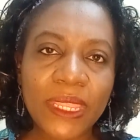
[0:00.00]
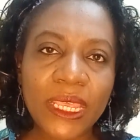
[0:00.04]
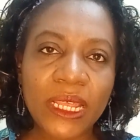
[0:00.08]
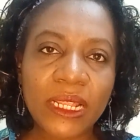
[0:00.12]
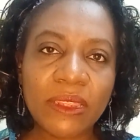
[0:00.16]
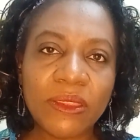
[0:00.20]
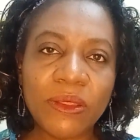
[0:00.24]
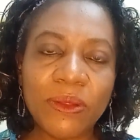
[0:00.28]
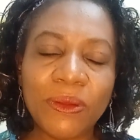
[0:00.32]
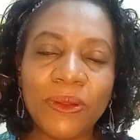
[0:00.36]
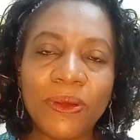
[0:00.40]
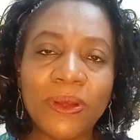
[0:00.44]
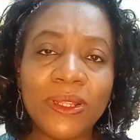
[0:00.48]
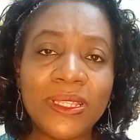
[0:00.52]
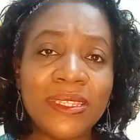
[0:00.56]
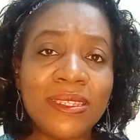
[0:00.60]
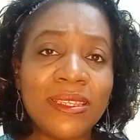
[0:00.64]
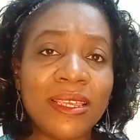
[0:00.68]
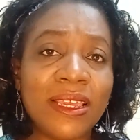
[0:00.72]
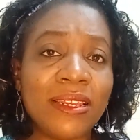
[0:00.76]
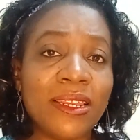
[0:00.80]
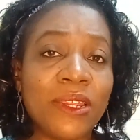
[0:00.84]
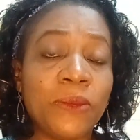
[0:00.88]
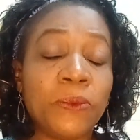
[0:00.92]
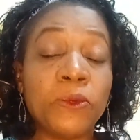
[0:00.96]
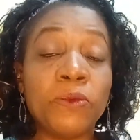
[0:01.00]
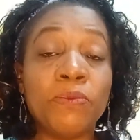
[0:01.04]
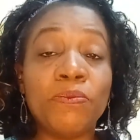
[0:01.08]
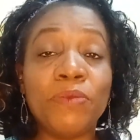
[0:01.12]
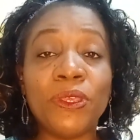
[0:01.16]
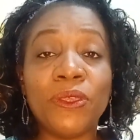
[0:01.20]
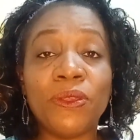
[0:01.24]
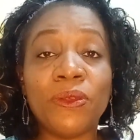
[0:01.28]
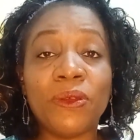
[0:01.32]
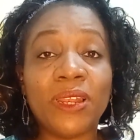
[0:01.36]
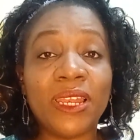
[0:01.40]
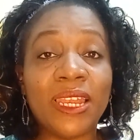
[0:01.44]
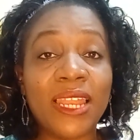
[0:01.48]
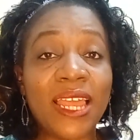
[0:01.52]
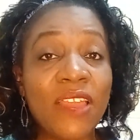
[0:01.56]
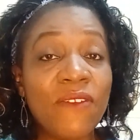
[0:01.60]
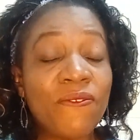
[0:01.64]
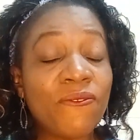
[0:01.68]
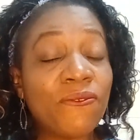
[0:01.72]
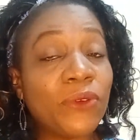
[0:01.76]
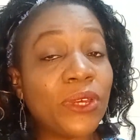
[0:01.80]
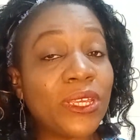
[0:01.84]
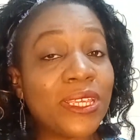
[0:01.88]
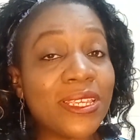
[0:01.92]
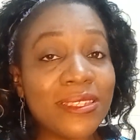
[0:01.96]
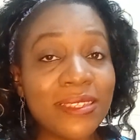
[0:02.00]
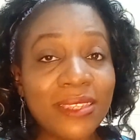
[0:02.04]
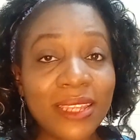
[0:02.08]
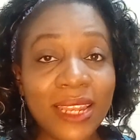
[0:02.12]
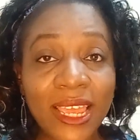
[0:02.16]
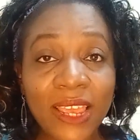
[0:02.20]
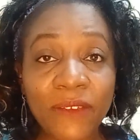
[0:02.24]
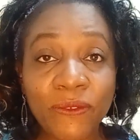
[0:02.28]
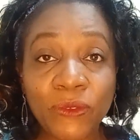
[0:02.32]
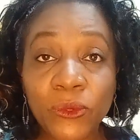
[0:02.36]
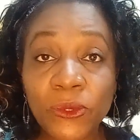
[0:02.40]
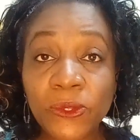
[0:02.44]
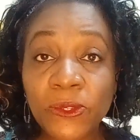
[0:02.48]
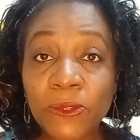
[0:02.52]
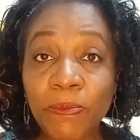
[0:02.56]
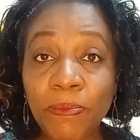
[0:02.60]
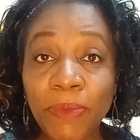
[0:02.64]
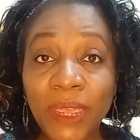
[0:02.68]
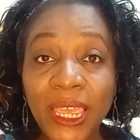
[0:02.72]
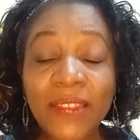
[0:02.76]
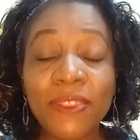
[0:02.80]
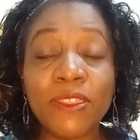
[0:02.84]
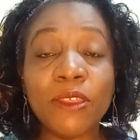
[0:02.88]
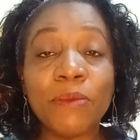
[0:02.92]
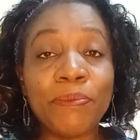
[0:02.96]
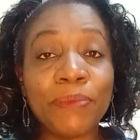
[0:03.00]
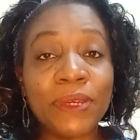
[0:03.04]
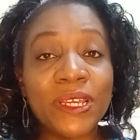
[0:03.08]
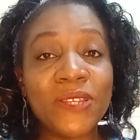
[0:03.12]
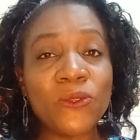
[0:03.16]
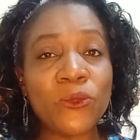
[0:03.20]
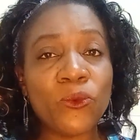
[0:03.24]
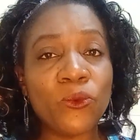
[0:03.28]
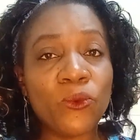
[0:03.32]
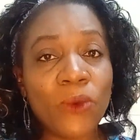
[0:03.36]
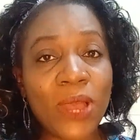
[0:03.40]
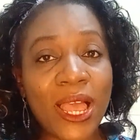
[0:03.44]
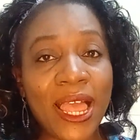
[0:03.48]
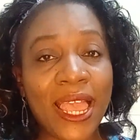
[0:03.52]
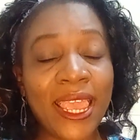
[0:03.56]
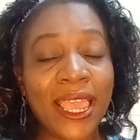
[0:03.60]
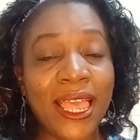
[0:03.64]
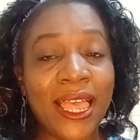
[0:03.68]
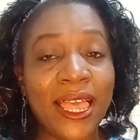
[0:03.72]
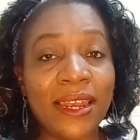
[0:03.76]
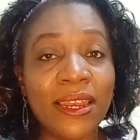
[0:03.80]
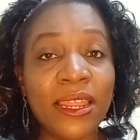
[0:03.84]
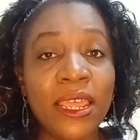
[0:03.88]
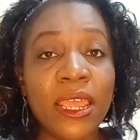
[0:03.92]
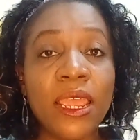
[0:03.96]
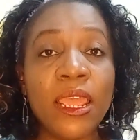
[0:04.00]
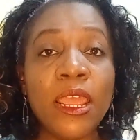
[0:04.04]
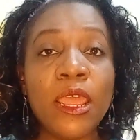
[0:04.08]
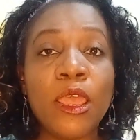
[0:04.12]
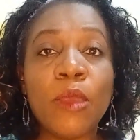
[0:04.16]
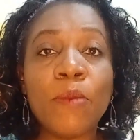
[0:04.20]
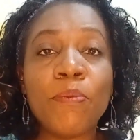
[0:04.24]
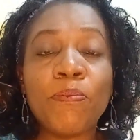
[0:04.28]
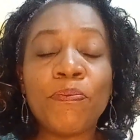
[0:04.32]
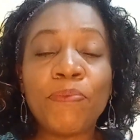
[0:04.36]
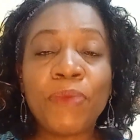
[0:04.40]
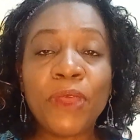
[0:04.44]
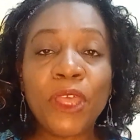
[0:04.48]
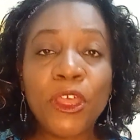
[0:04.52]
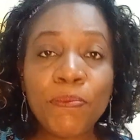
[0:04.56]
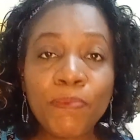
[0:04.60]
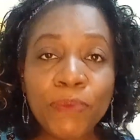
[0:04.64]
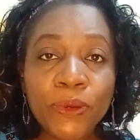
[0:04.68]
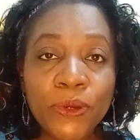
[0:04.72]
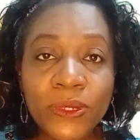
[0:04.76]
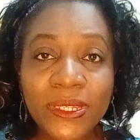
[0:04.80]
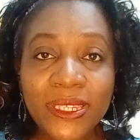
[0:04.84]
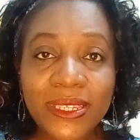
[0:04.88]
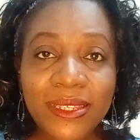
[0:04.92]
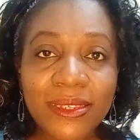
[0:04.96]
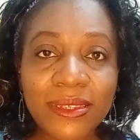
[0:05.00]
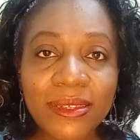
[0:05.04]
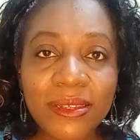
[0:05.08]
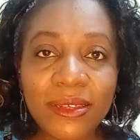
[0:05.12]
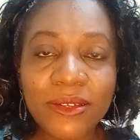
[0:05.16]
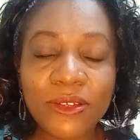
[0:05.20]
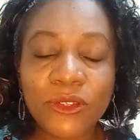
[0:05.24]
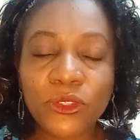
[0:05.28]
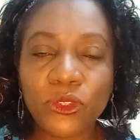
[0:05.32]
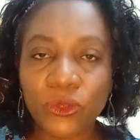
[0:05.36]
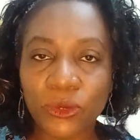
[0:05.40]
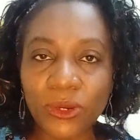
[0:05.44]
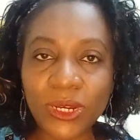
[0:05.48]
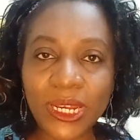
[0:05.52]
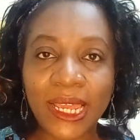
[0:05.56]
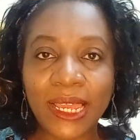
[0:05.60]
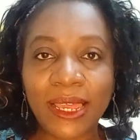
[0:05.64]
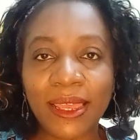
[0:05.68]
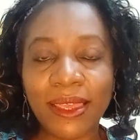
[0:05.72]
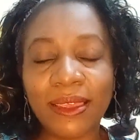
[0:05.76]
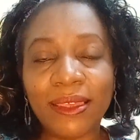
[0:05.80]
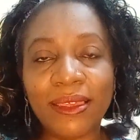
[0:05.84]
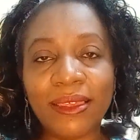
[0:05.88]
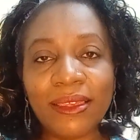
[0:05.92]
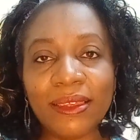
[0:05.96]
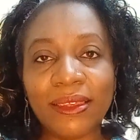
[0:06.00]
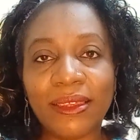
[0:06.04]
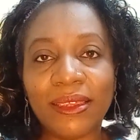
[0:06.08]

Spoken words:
The Lord said it will be your life for his life. You spared the person who I had purposed to die.